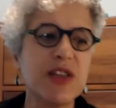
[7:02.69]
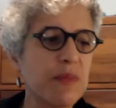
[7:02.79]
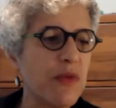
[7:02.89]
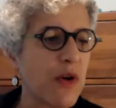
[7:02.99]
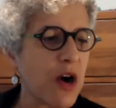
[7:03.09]

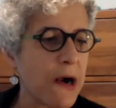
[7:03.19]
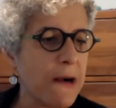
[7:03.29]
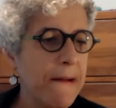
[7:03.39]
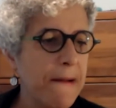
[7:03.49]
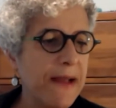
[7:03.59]
is
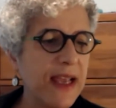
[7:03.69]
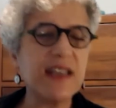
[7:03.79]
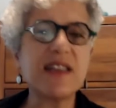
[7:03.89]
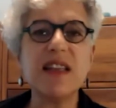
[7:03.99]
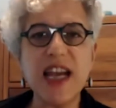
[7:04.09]
more
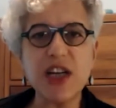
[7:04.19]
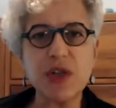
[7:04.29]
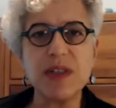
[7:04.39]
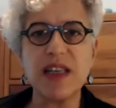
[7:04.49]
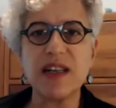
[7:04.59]

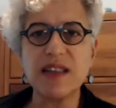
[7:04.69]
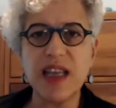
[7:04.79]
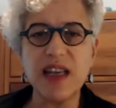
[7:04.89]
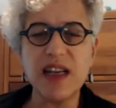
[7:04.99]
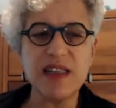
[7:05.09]
intellectual and
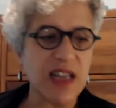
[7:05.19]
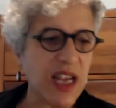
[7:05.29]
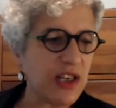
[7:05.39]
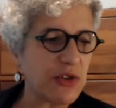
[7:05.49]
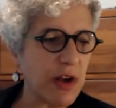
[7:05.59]
elitist,
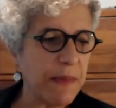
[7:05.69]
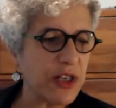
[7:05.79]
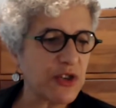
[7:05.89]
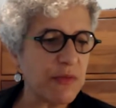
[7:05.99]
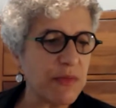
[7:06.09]
and Trump
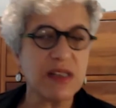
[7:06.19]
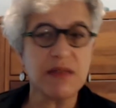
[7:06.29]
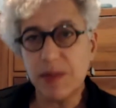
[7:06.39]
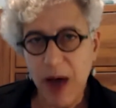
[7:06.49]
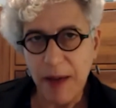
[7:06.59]

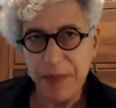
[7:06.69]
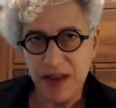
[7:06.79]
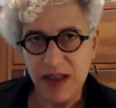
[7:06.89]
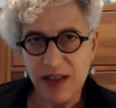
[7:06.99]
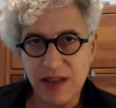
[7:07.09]
extremism is
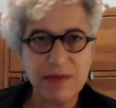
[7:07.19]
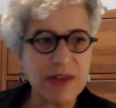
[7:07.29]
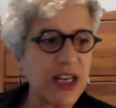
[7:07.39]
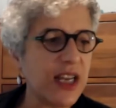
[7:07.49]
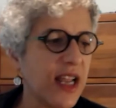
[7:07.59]
populist,
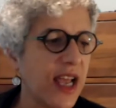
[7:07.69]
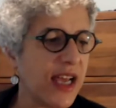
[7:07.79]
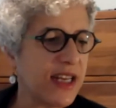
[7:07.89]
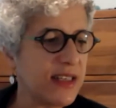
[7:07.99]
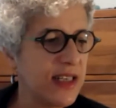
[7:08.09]
right?
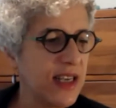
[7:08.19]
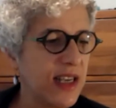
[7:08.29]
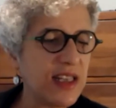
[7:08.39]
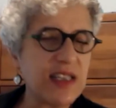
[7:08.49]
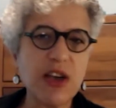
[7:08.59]
And
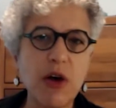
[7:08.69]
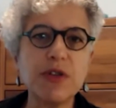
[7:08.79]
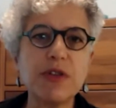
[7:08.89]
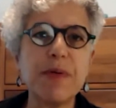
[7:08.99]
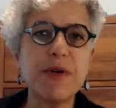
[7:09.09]
it's a
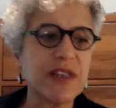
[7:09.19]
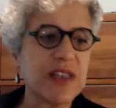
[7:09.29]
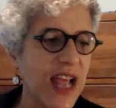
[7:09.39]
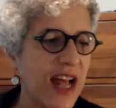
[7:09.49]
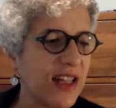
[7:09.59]
cult of
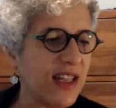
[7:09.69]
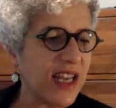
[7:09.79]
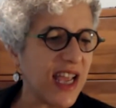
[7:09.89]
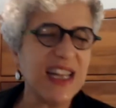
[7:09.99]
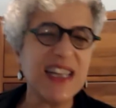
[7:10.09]

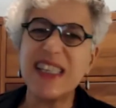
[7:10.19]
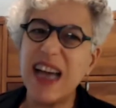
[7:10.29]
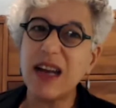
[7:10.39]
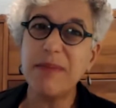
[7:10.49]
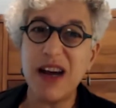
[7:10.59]
personality, and it's
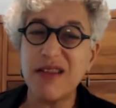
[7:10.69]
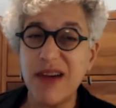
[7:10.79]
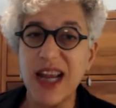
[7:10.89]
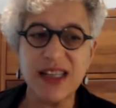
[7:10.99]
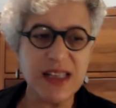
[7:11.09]
not about
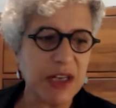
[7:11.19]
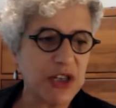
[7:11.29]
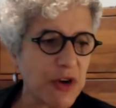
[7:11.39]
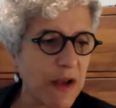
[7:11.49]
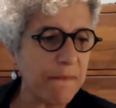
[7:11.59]
race. I mean,
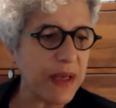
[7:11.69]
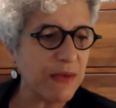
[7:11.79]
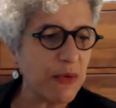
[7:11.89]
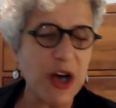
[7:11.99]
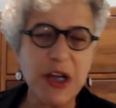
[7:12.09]
Trump
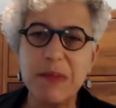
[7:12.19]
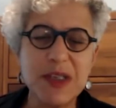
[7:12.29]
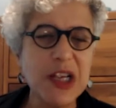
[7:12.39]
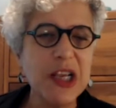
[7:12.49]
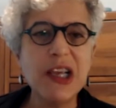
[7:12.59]

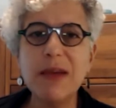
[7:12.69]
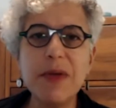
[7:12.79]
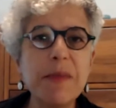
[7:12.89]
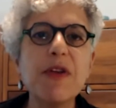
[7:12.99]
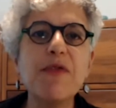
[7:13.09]
welcomes
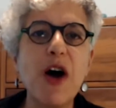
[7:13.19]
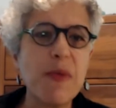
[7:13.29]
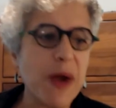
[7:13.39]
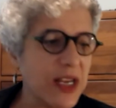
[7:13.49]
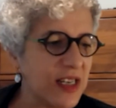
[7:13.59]
people of
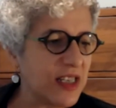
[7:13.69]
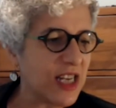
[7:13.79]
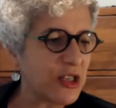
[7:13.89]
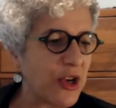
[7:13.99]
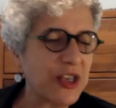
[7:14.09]
all races
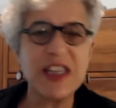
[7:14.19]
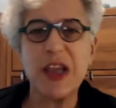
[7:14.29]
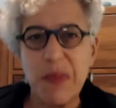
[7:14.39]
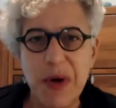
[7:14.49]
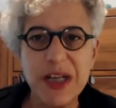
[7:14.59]
as long as
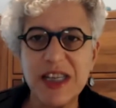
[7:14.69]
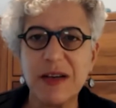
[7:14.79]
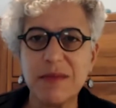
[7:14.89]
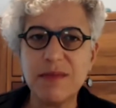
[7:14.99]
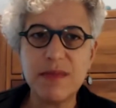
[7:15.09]
they embrace
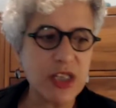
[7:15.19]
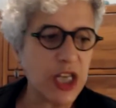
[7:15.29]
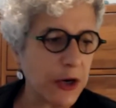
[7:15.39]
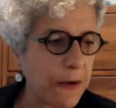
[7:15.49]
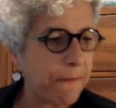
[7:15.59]
him.
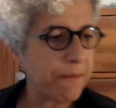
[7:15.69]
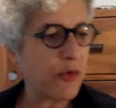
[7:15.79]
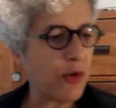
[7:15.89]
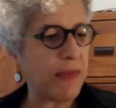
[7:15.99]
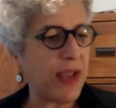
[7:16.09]
So
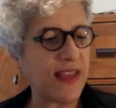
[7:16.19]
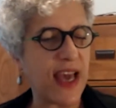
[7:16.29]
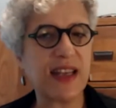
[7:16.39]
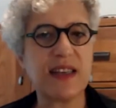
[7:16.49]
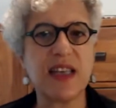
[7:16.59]
I want to make
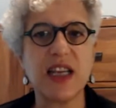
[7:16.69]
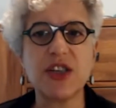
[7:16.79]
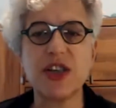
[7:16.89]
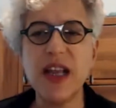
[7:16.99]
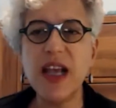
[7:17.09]
that
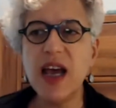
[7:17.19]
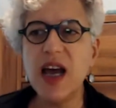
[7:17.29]
distinction.